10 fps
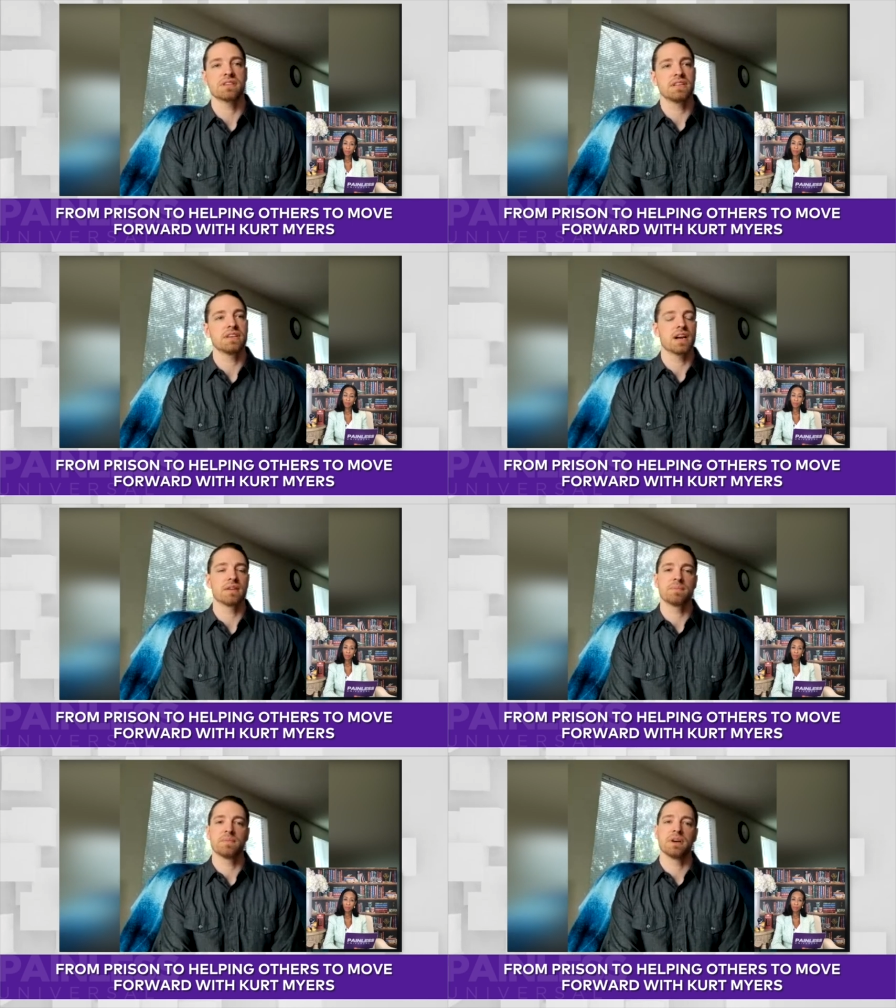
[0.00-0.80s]
you got
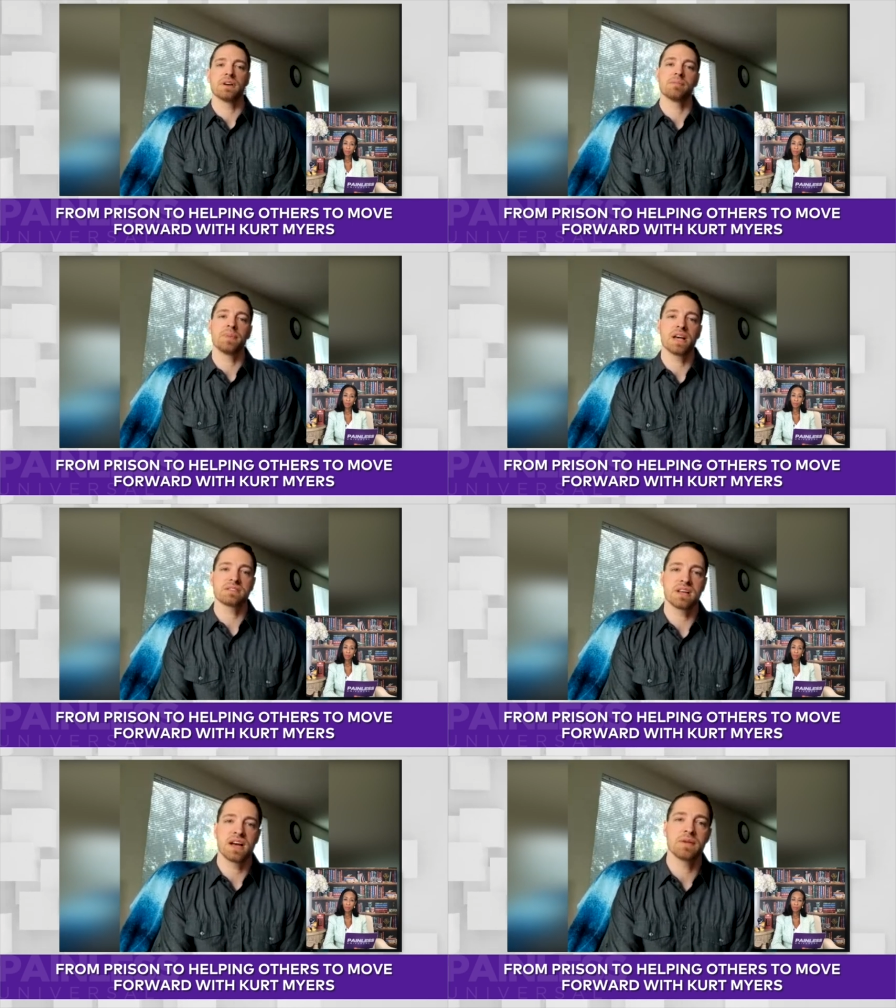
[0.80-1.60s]
to uh,
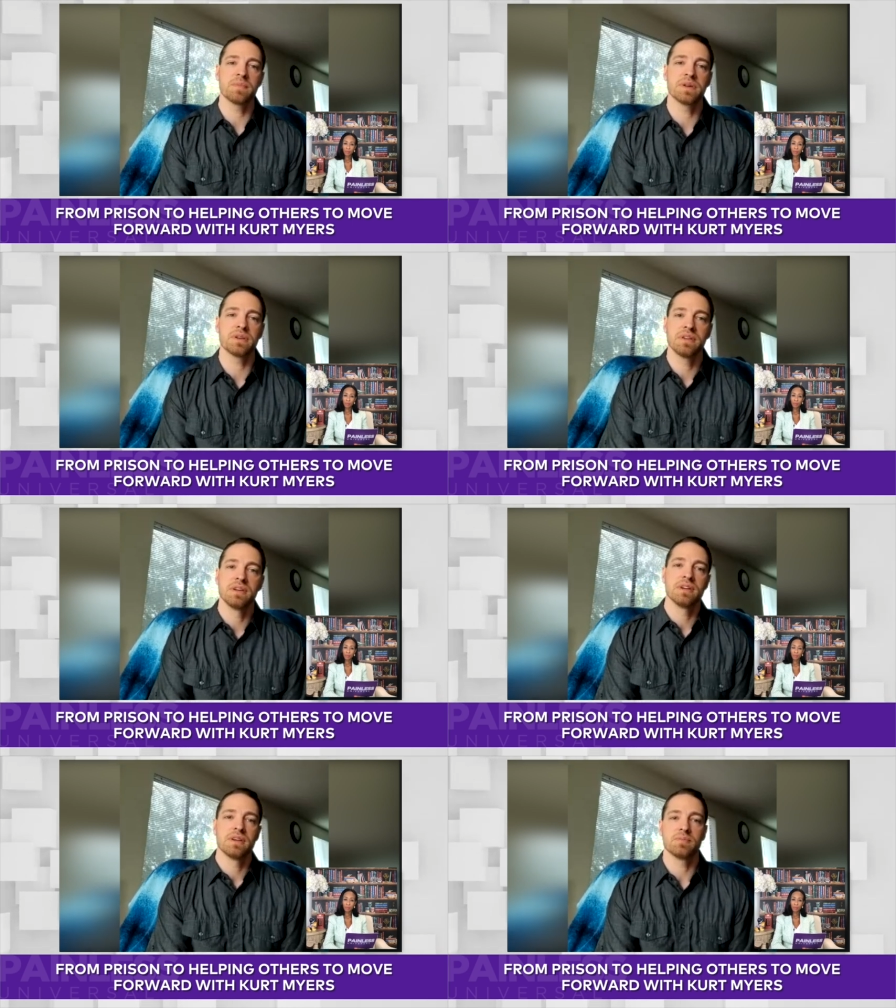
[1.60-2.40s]
pass time in
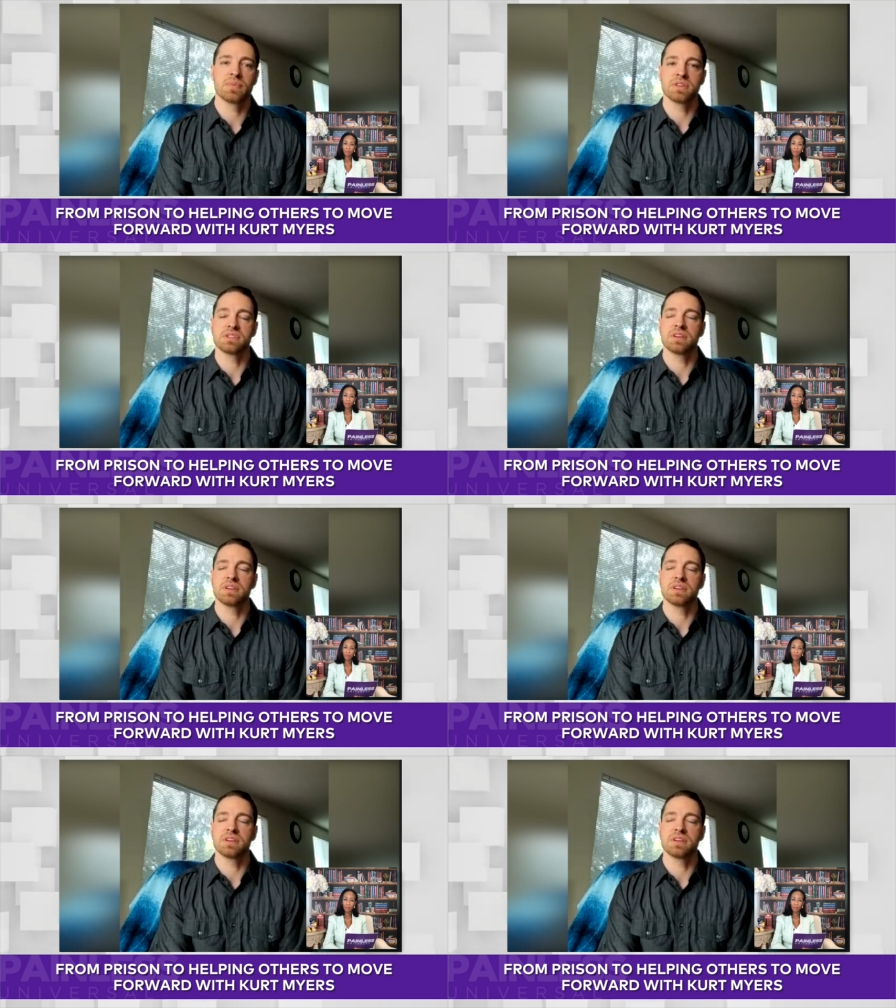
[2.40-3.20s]
in prison
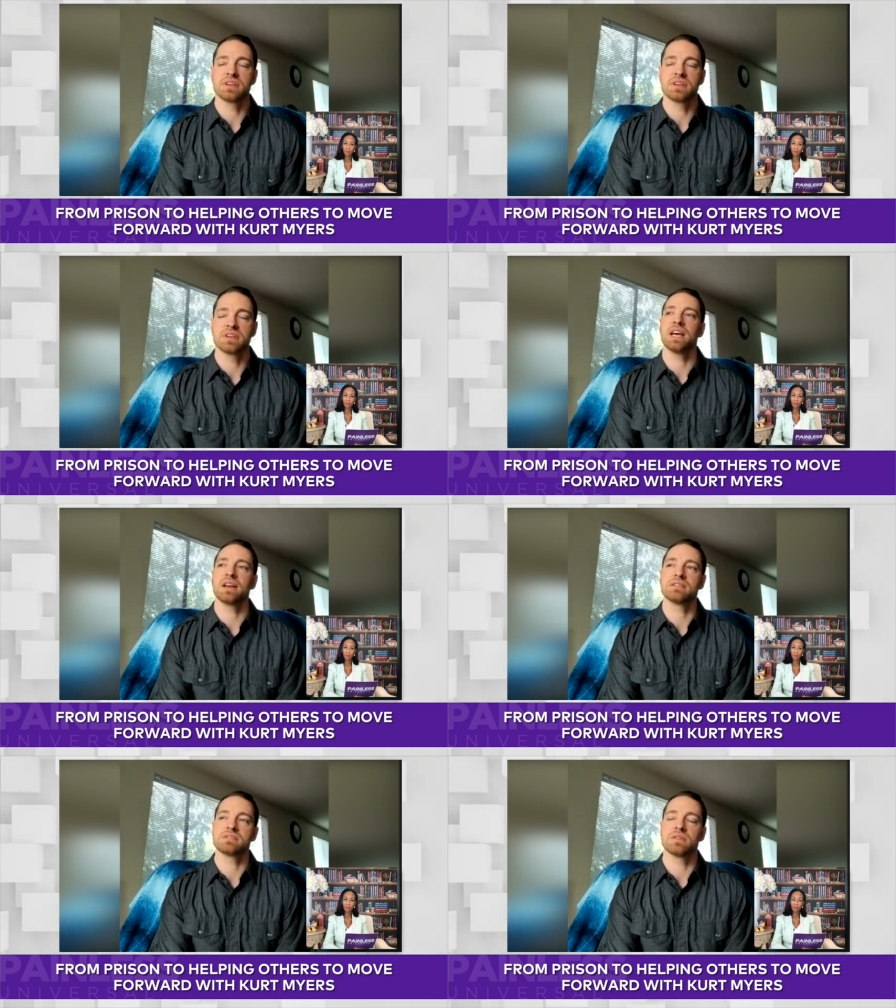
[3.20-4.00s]
however you
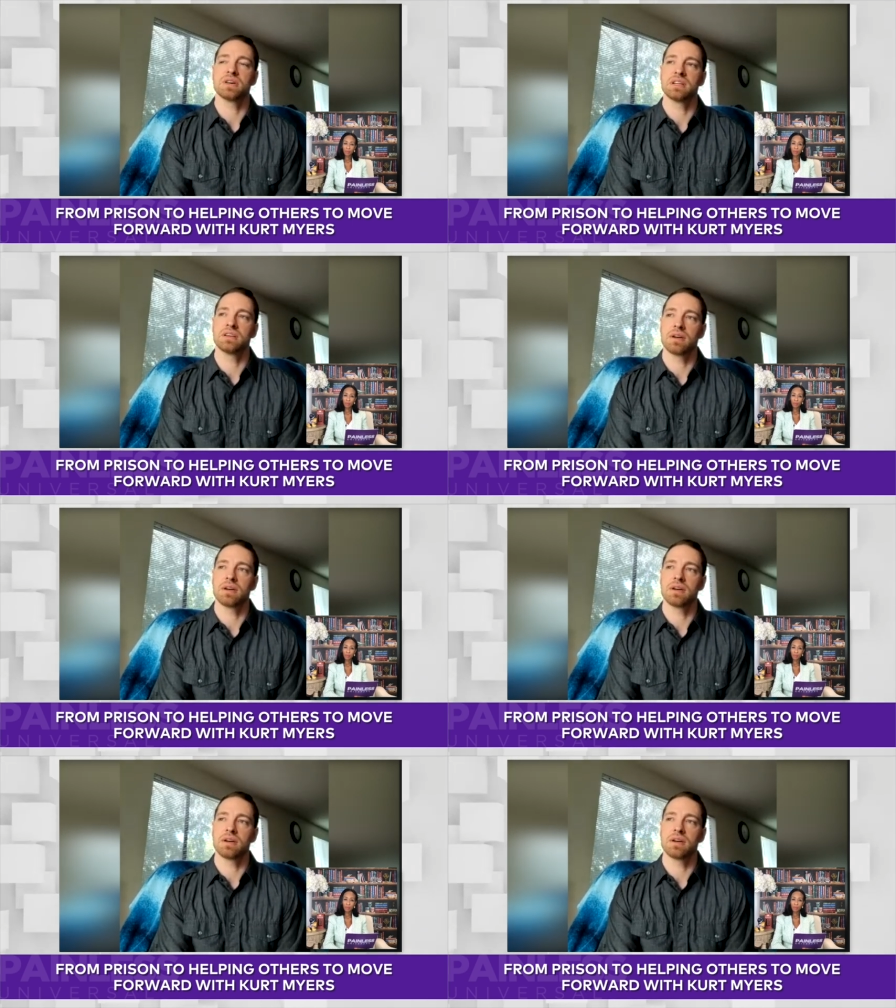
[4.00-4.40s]
can, and so I did.